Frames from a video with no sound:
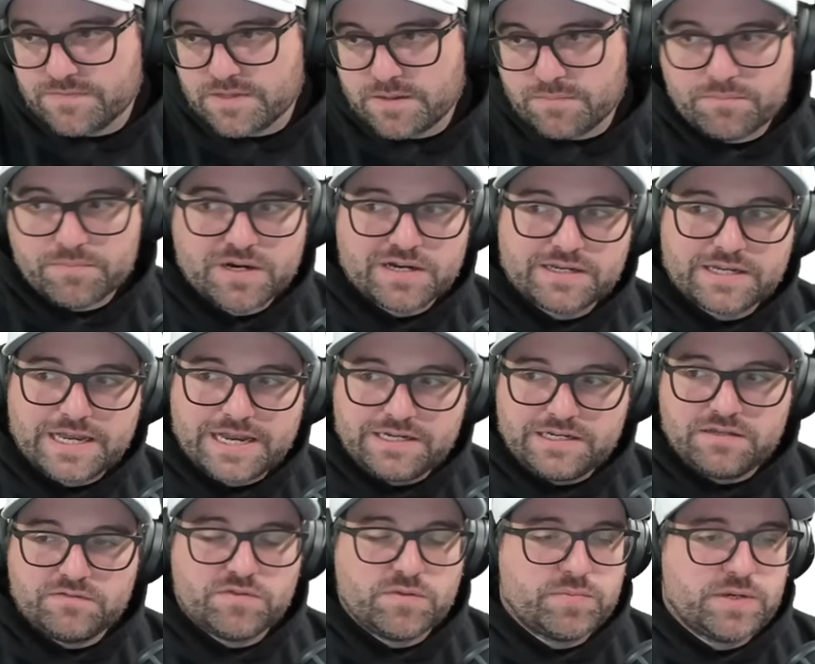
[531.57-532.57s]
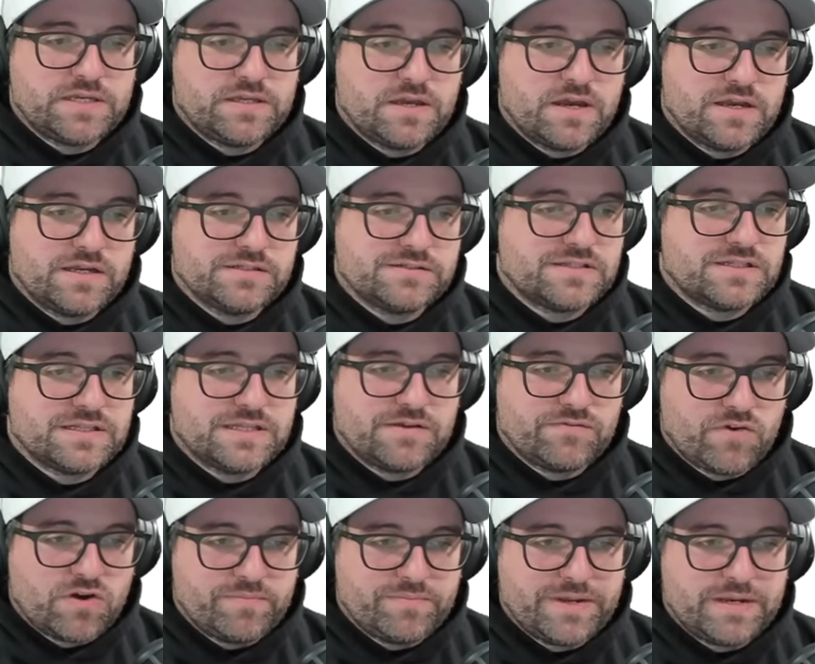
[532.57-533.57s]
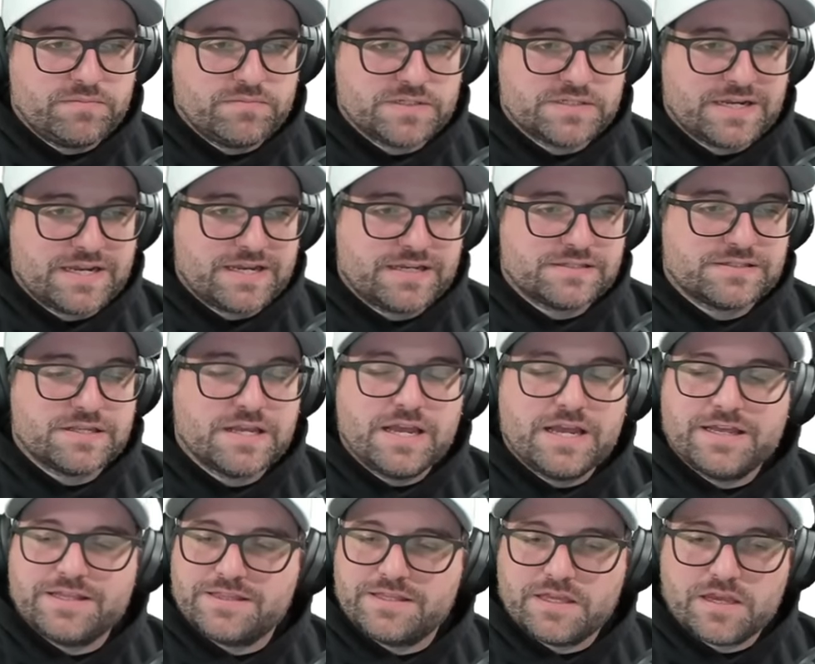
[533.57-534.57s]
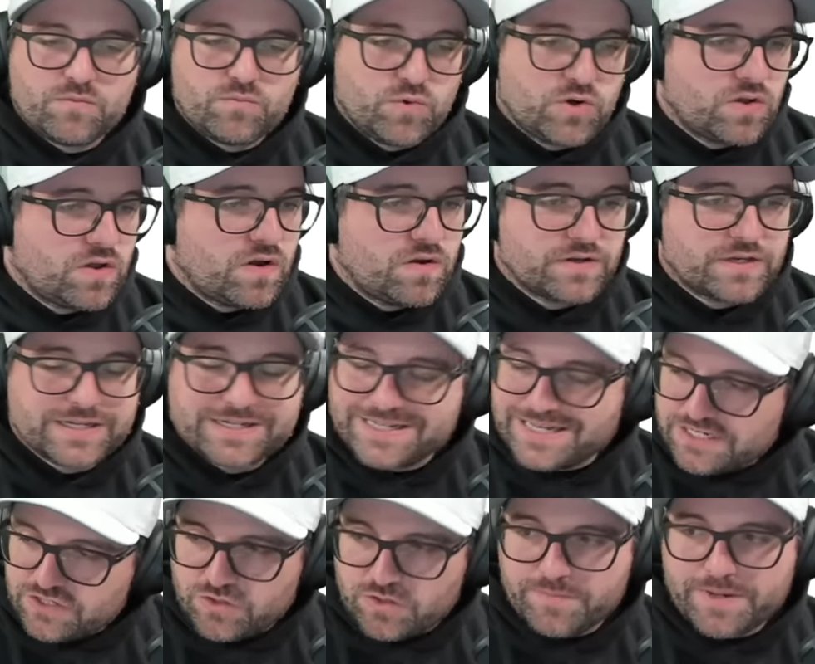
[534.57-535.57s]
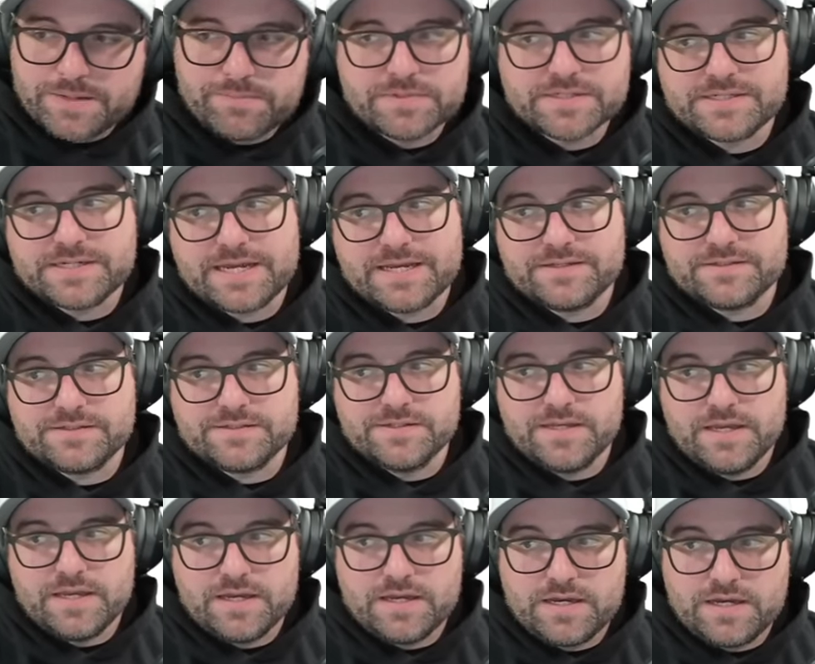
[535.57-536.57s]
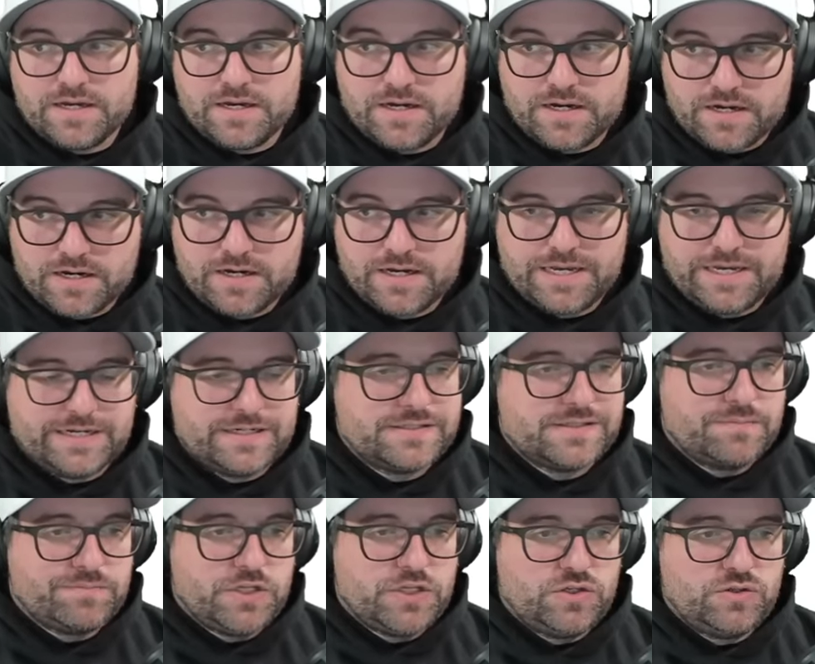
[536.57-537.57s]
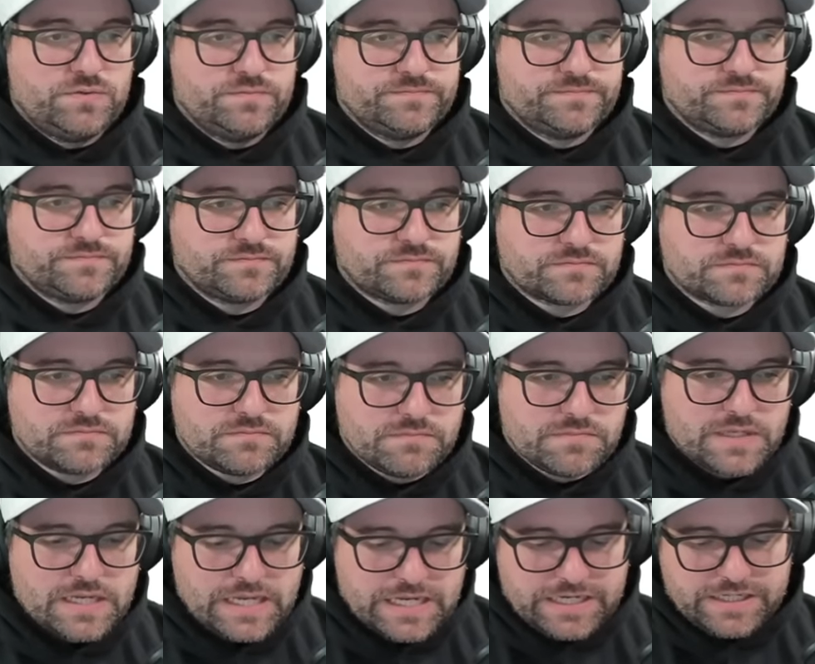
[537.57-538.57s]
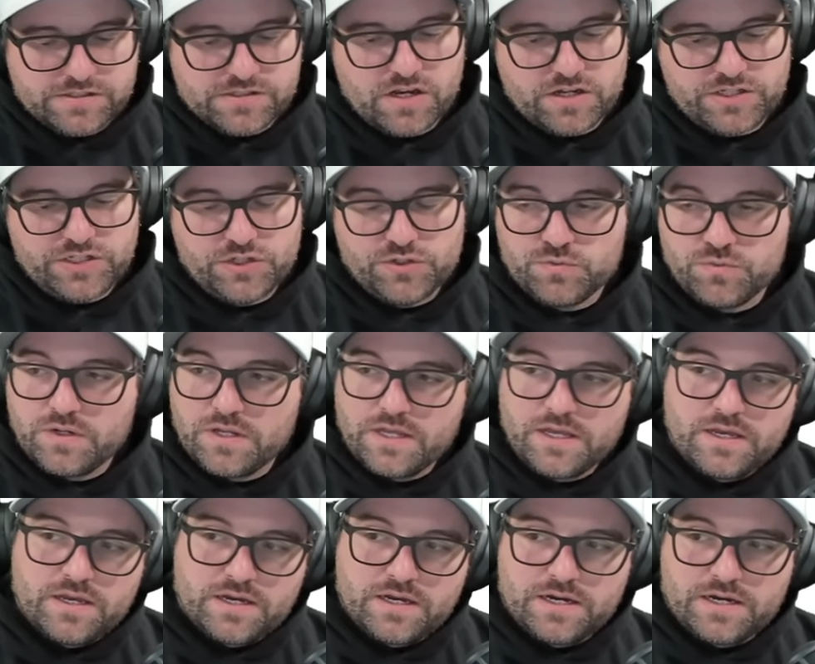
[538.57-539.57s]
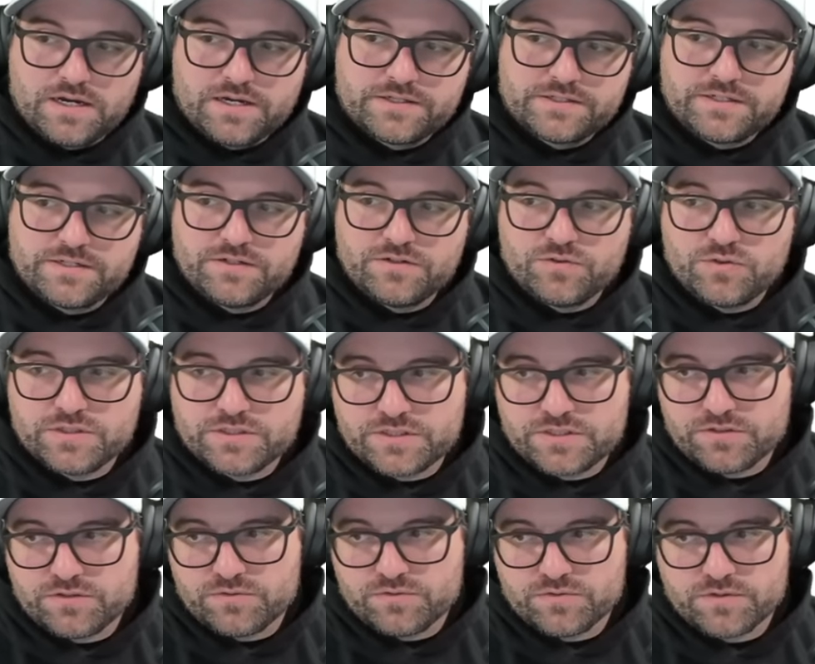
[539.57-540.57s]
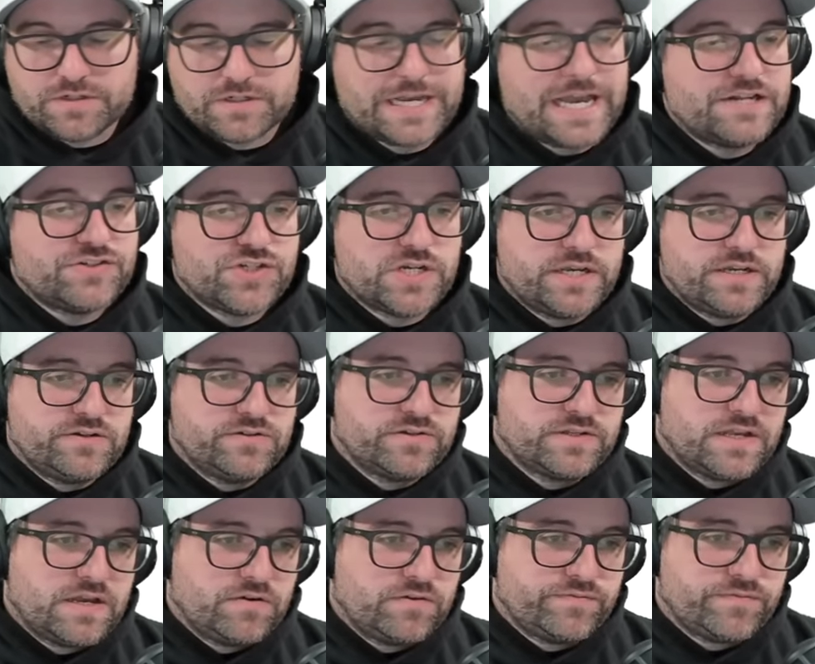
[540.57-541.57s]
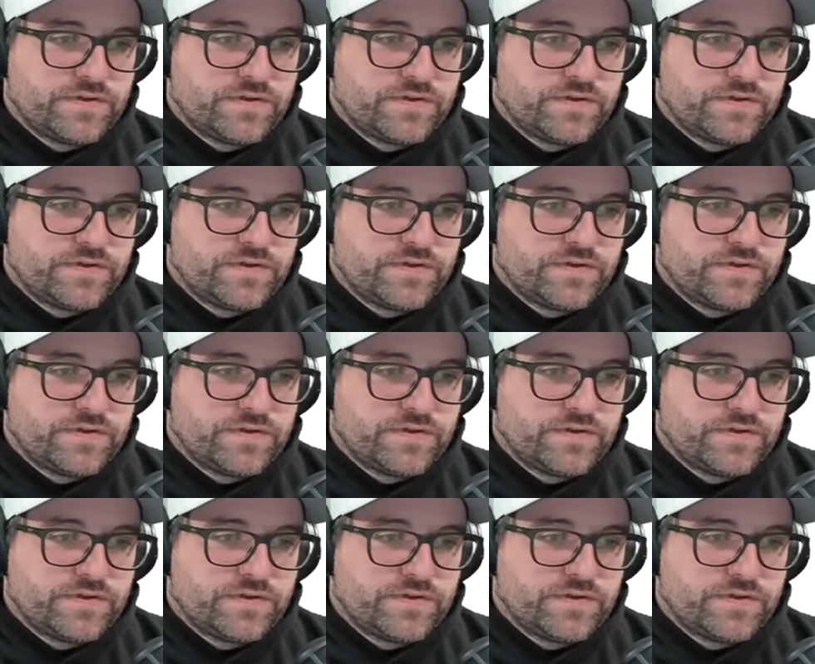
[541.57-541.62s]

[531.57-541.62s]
But any of the big guys, they've all made mistakes. They will all continue to make mistakes. Uh, and it's up to you. It's on you uh, to, to educate yourself